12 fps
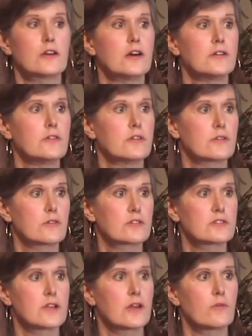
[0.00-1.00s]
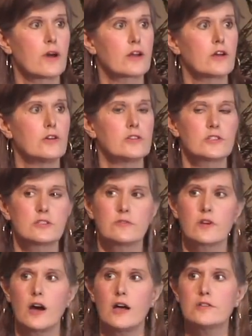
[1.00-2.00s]
a statewide coalition
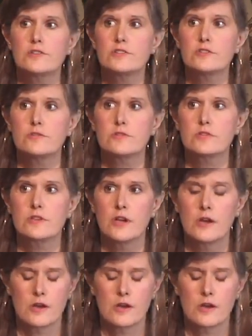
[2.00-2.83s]
of college students.